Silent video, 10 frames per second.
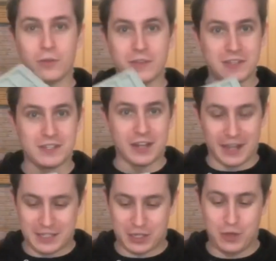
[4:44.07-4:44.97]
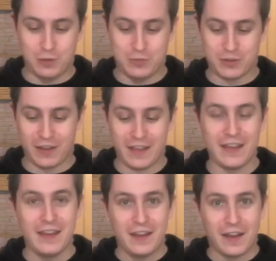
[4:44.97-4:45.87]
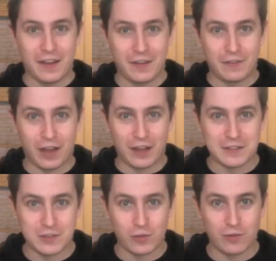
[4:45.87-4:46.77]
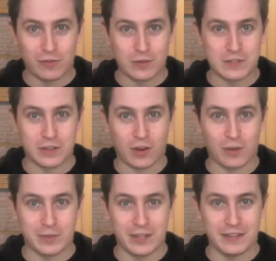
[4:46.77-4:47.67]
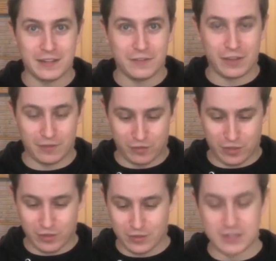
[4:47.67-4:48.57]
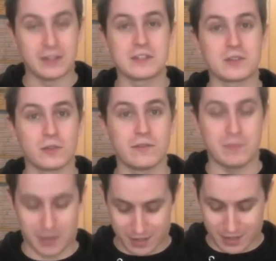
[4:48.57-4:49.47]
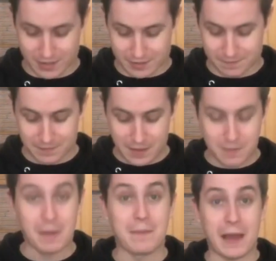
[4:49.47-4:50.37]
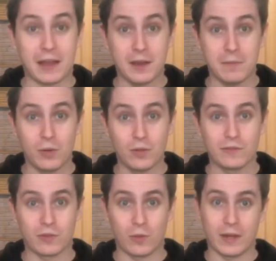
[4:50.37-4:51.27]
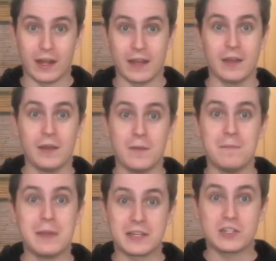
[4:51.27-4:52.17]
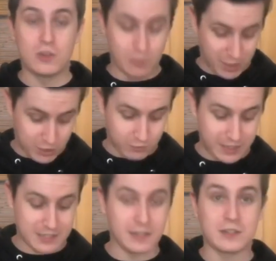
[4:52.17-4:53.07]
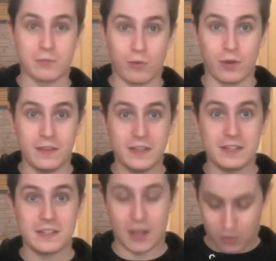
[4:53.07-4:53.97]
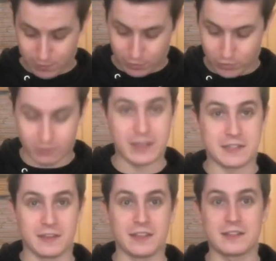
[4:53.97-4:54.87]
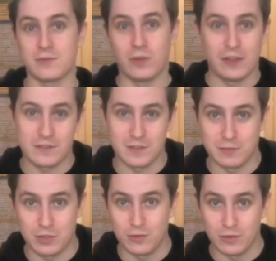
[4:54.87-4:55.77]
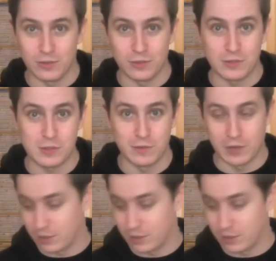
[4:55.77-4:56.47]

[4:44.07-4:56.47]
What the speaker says: This is an ice cube tray of Han Solo Frozen in Carbonite that I've had for years, and it's sort of my my backup mold for when I mix too much resin to pour in this. I'll pour the rest in this, and we'll have some cute little souvenirs.